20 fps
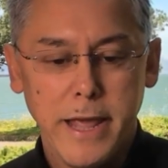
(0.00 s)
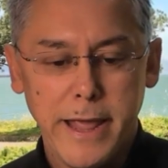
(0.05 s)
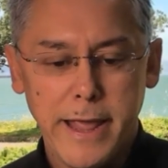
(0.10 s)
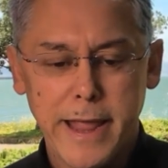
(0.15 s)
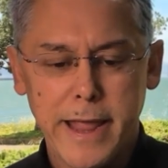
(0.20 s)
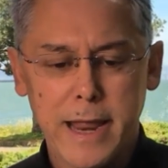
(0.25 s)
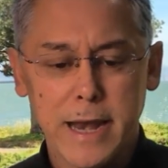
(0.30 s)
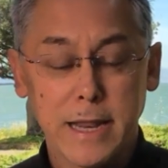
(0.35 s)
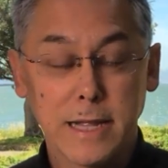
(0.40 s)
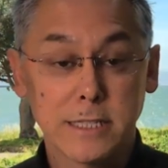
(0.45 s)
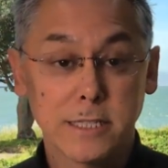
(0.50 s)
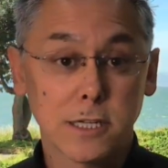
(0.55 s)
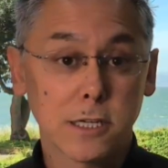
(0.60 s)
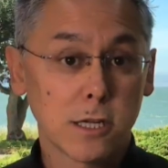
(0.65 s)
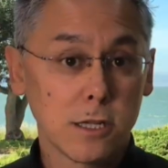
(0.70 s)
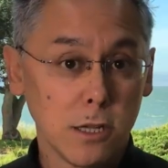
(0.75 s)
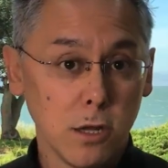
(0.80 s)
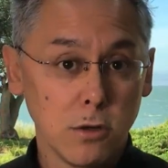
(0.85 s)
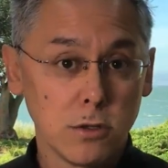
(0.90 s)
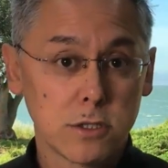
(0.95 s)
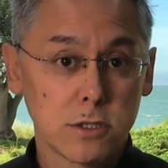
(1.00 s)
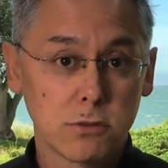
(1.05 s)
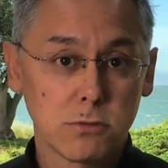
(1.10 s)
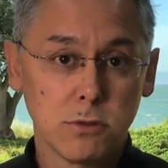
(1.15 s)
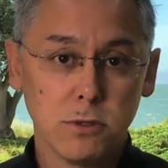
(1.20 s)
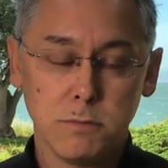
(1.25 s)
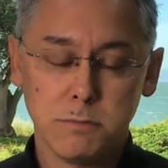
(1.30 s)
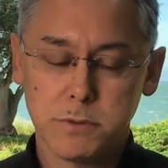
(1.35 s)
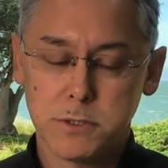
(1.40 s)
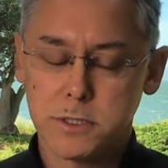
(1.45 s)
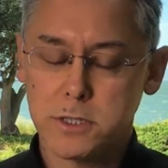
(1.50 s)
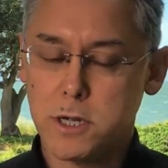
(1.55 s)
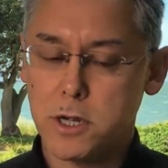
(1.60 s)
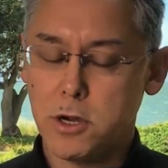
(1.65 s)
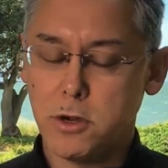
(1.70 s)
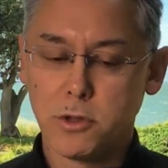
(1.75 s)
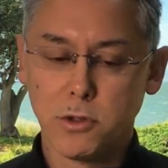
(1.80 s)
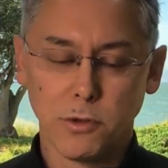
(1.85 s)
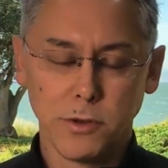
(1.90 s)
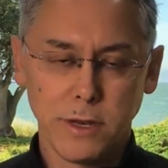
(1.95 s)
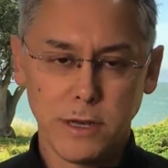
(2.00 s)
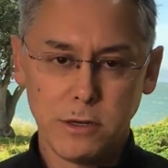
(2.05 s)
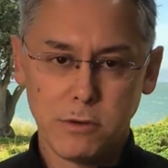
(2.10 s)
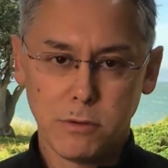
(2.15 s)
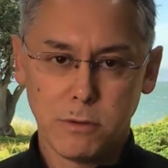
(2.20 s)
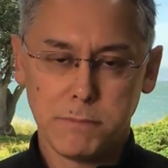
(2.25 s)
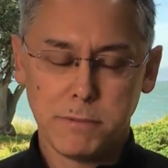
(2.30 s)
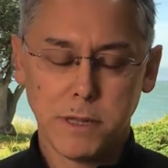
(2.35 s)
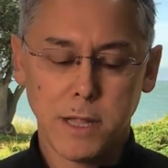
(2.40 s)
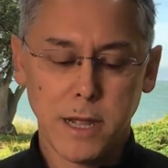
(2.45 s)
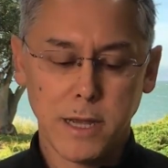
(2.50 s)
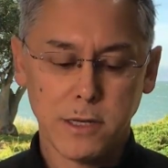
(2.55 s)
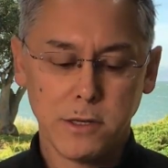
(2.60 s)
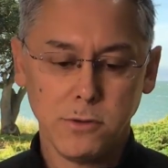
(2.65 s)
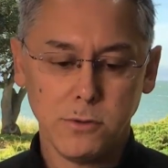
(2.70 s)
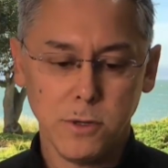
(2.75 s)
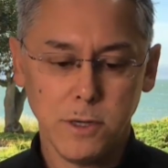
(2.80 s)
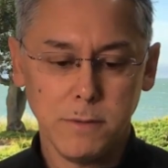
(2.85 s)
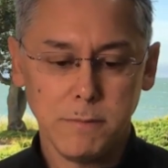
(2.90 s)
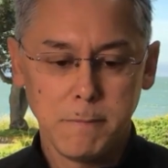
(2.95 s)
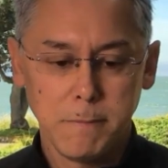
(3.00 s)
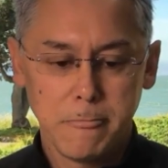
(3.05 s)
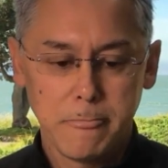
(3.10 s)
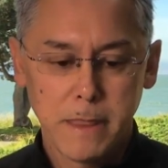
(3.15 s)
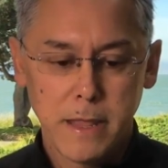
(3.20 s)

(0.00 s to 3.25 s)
and it's a closed group, so you'll need to apply to it.